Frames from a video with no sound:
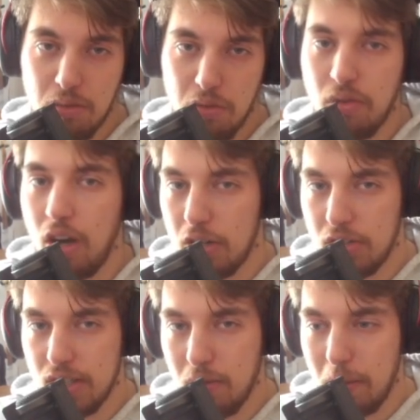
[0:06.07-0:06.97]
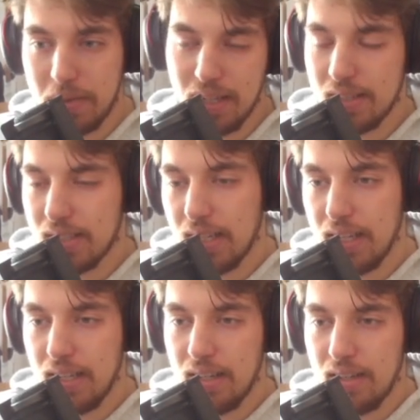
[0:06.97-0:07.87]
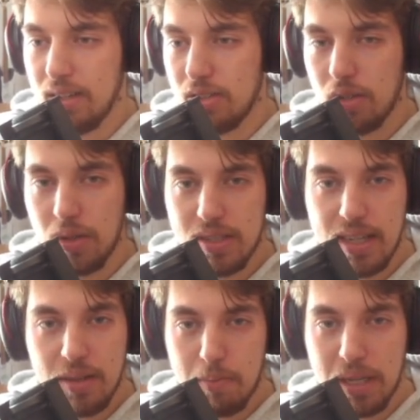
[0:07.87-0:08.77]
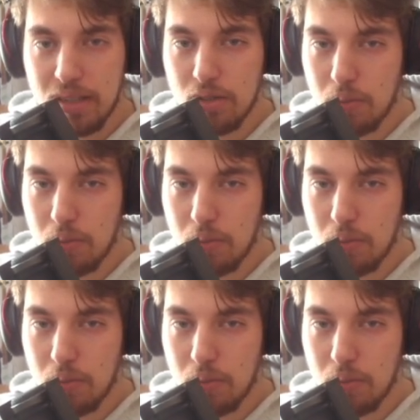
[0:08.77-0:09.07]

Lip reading: with RTL websites. And so let's get back into